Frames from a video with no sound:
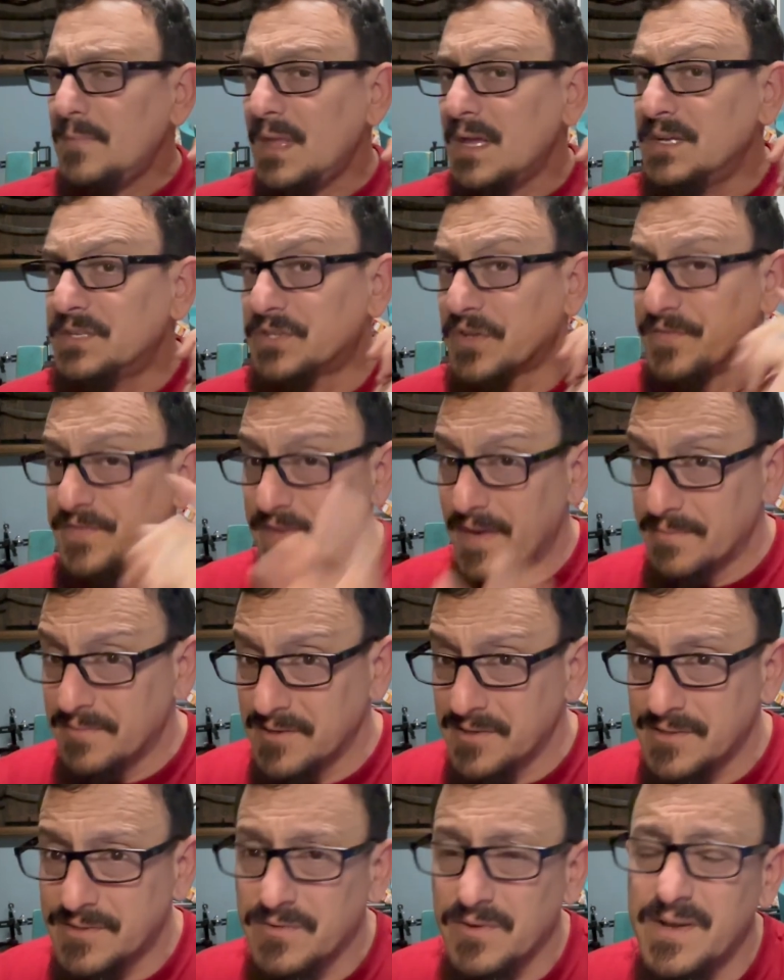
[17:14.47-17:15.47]
So
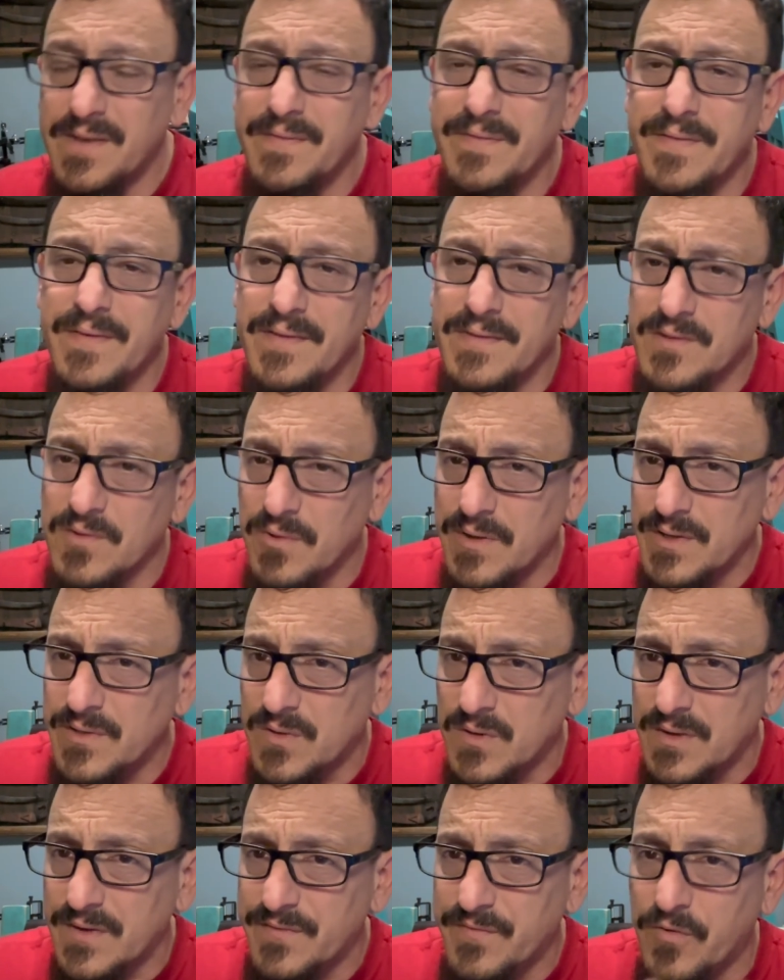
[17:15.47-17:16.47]
February 25th,
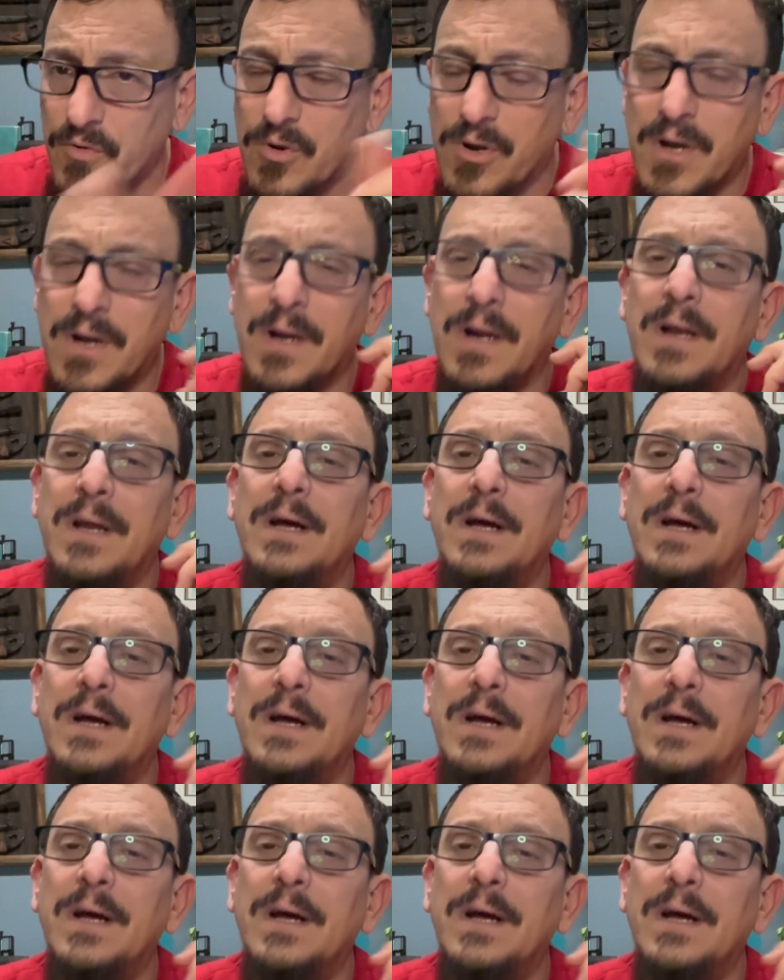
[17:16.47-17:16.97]
2024,